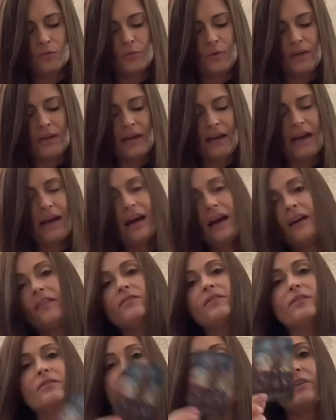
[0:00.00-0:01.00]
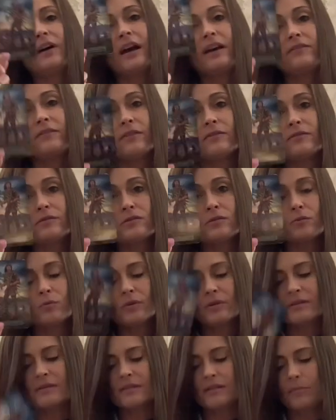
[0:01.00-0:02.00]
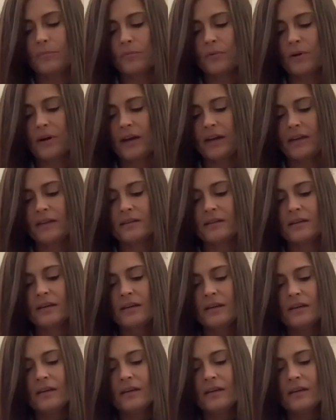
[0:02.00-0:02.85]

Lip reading: we have the Five of Swords upright.